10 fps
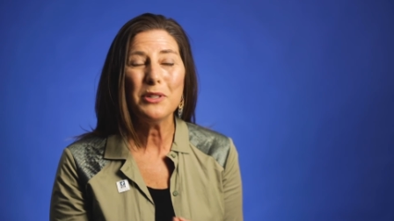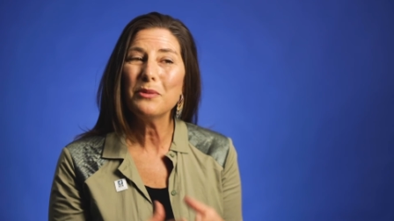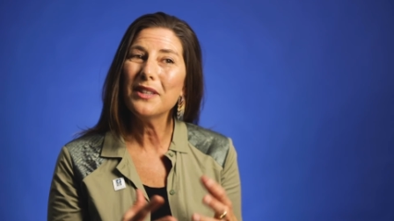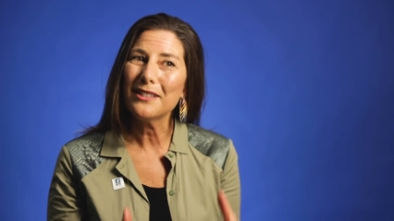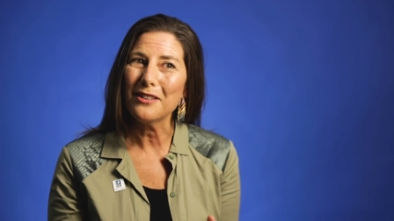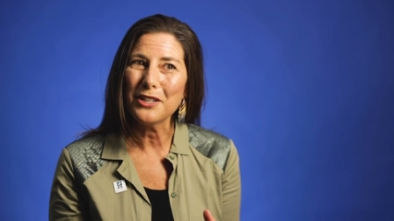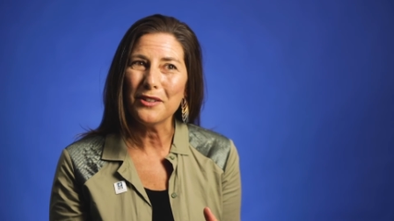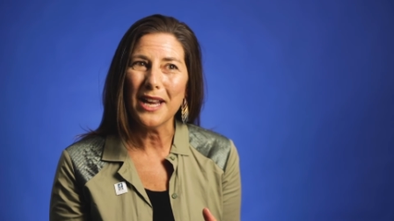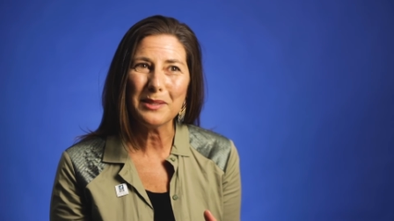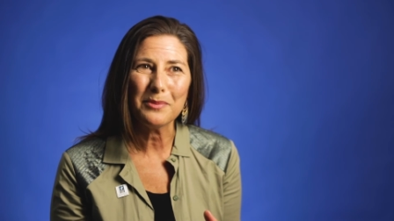between these larger
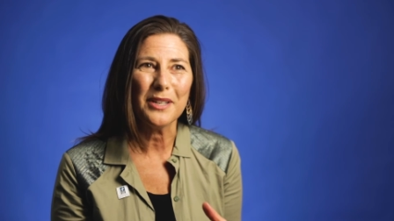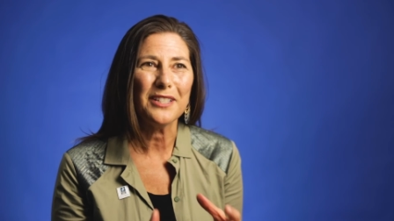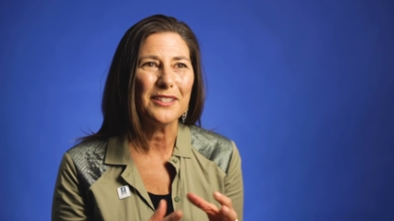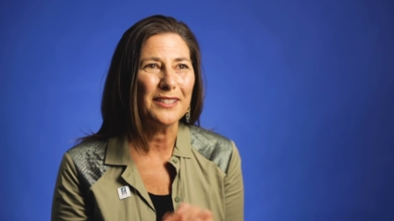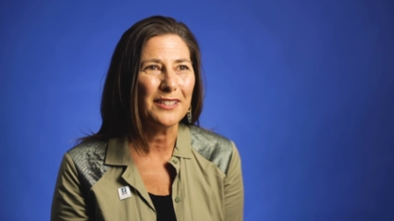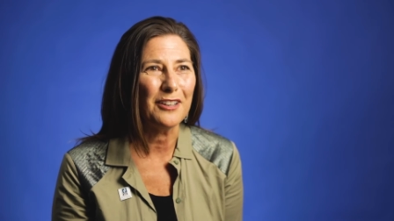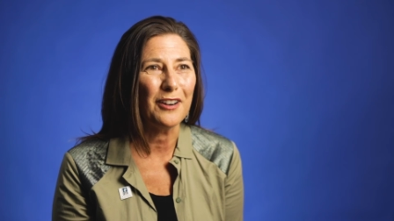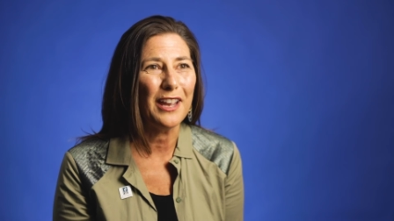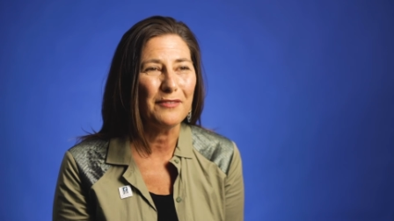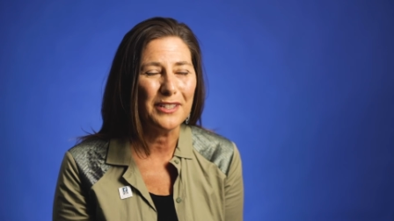aspirations and our
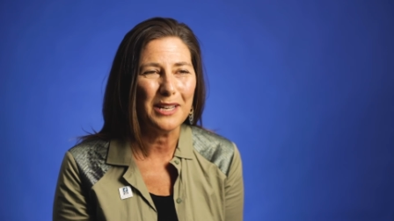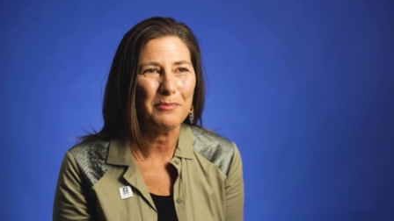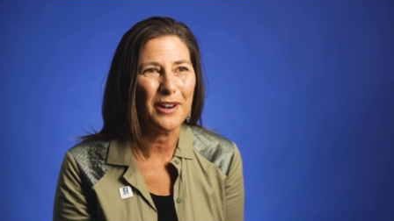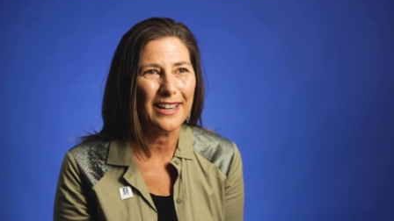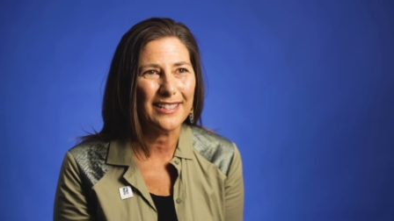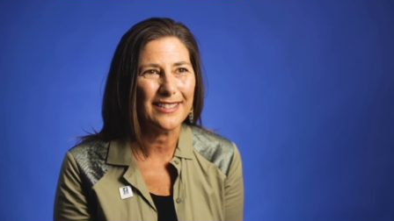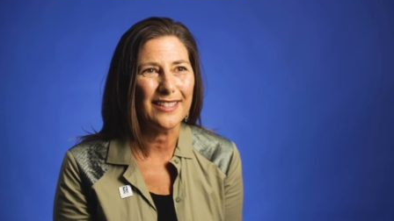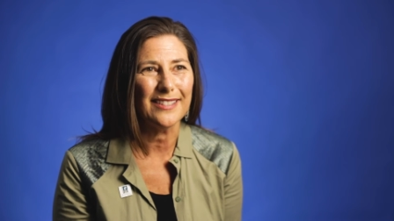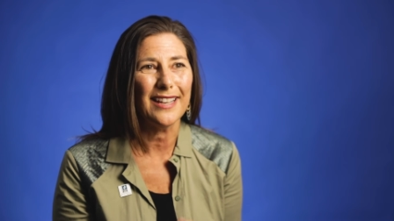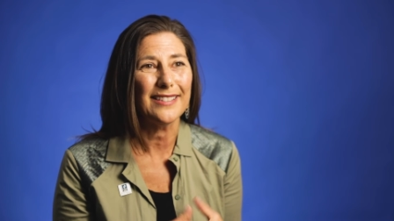everyday
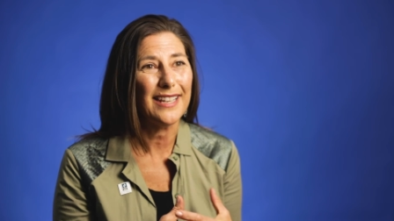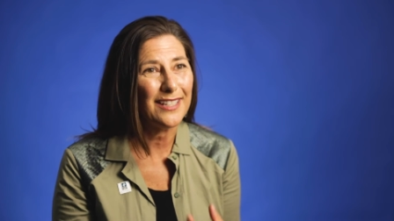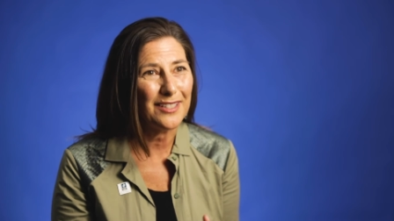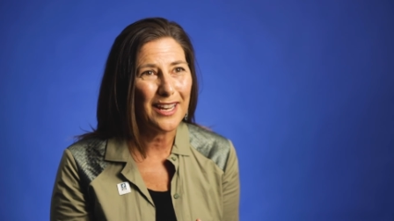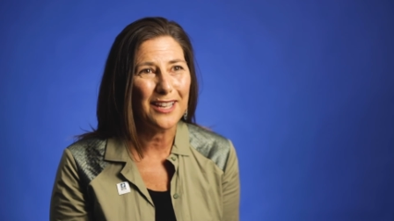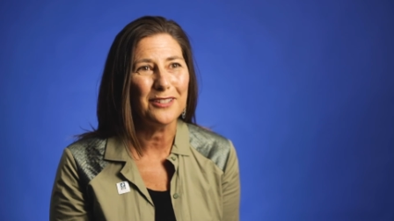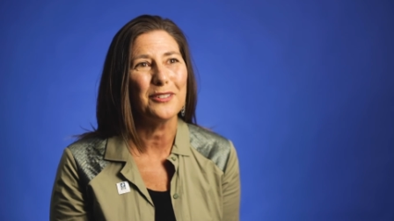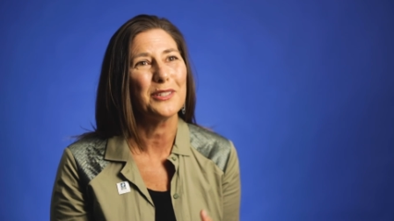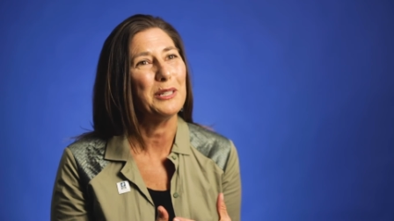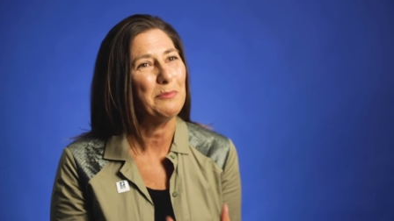practices as educators
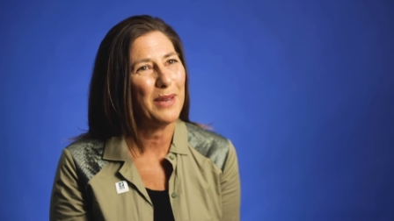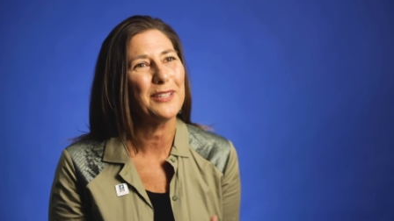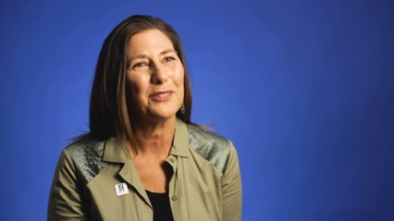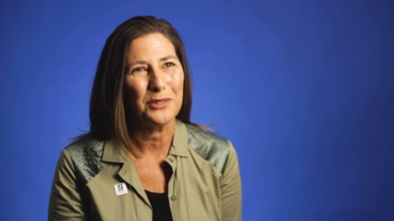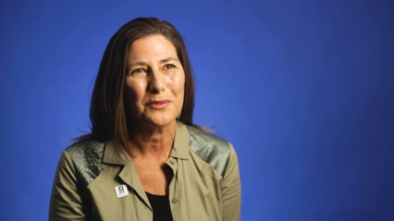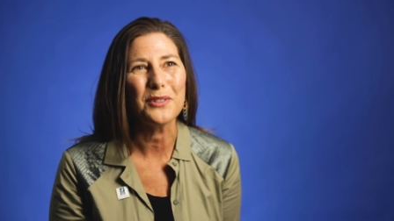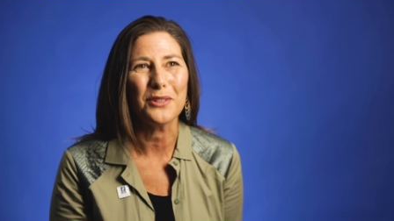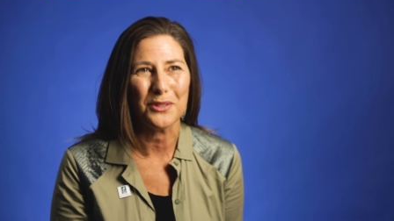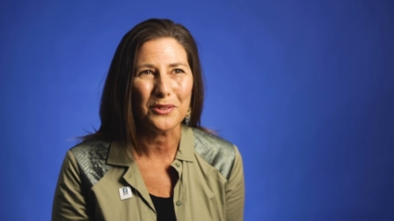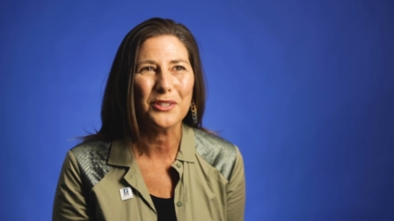and ambassadors for
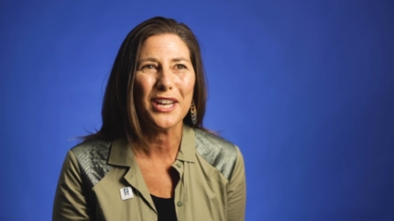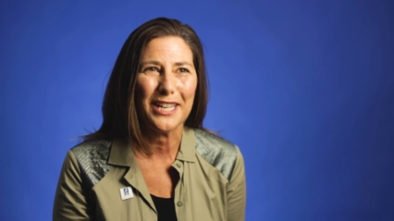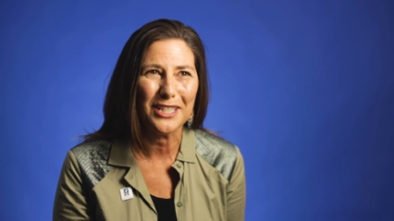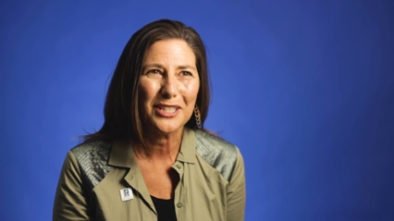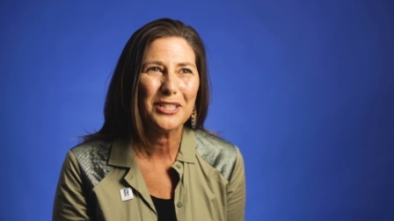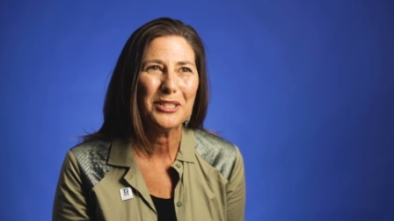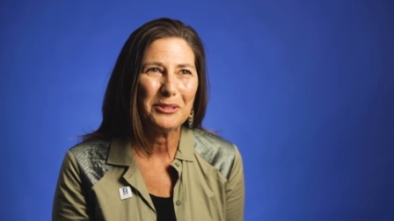social change.